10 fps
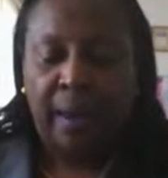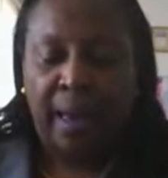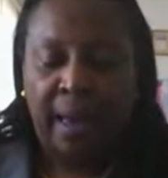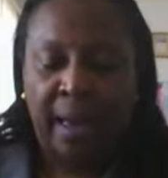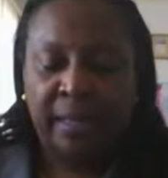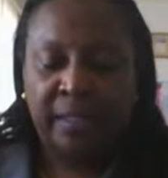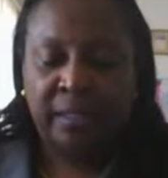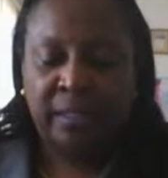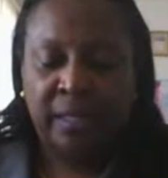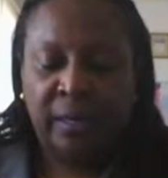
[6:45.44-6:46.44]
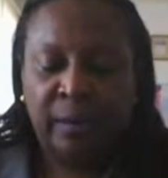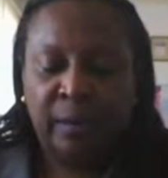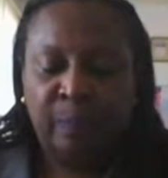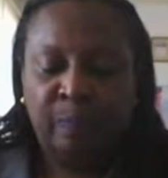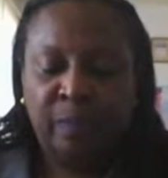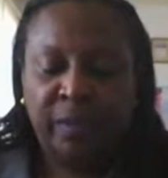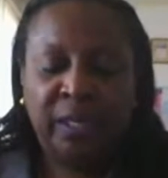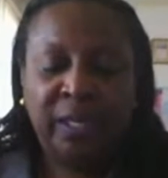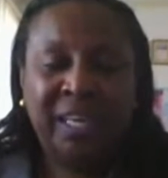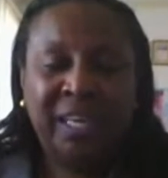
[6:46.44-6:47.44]
and
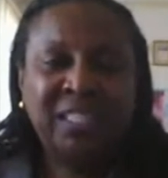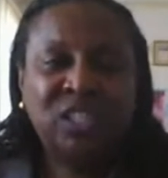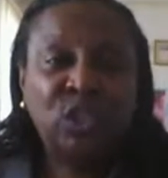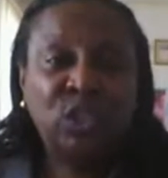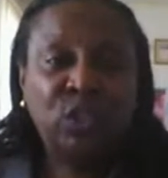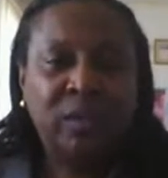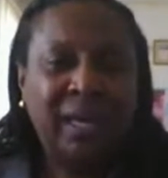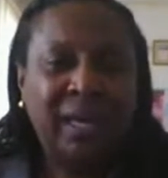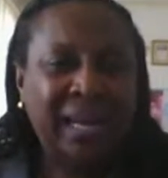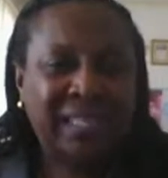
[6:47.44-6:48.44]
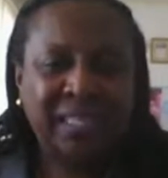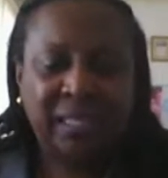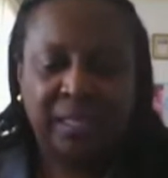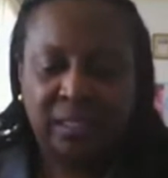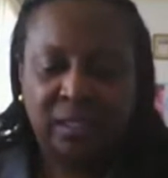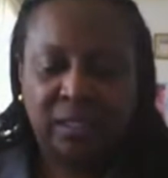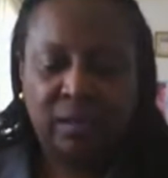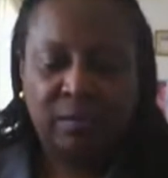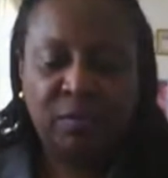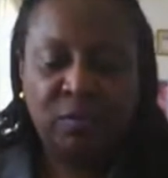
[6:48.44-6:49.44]
it is excellent
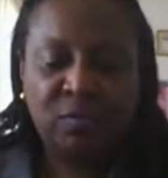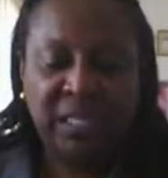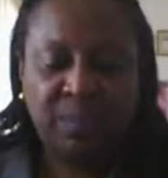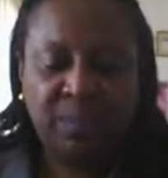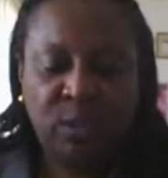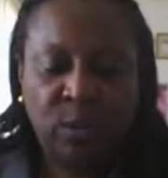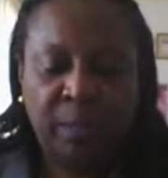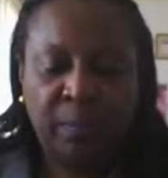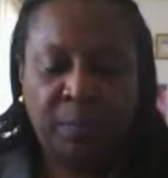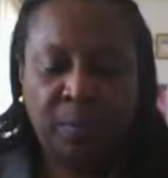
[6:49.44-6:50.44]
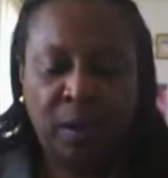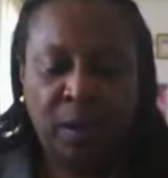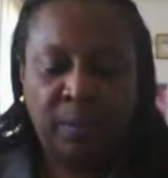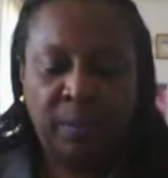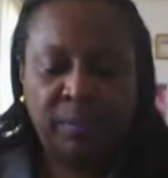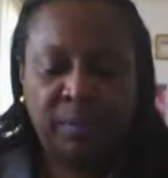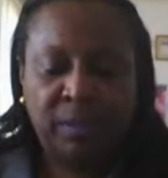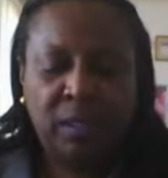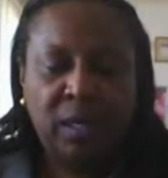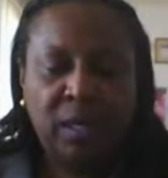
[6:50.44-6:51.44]
for respiratory
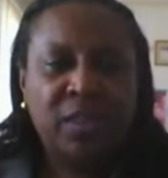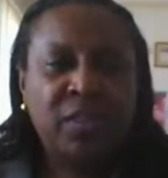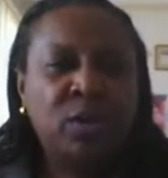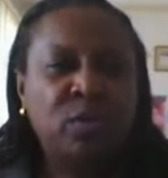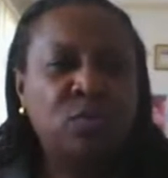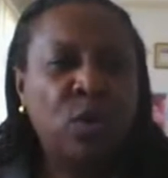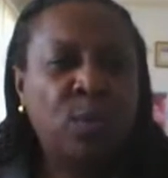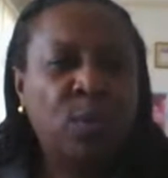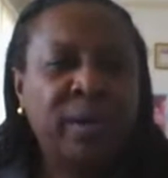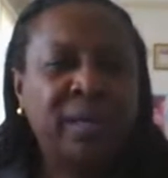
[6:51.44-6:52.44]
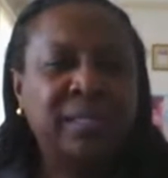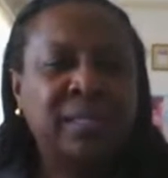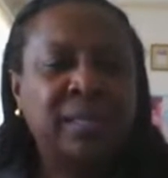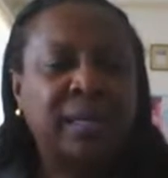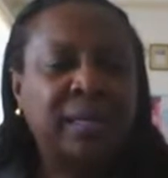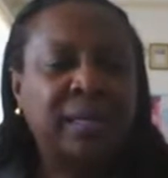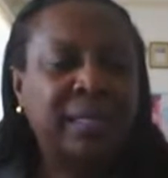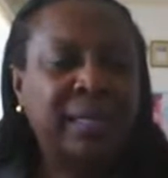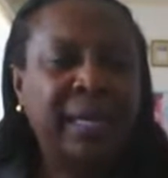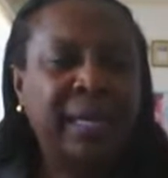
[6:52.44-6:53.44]
problems. The aroma is a
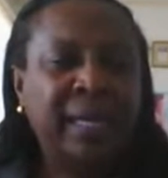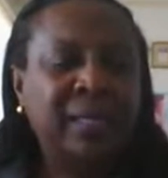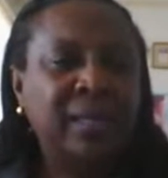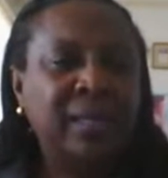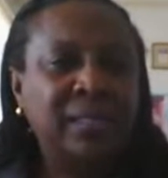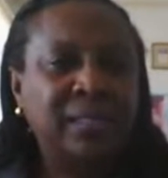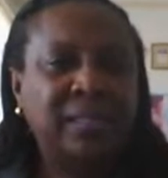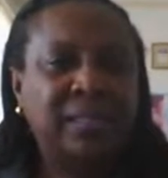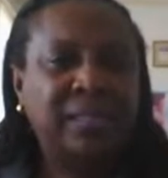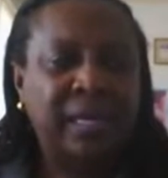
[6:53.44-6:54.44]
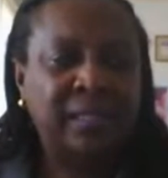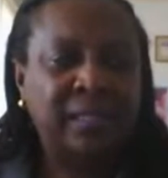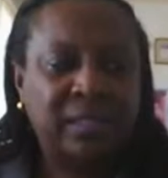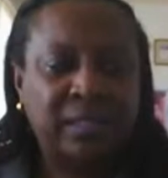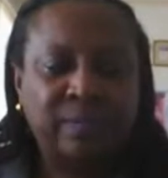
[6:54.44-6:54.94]
clean scent.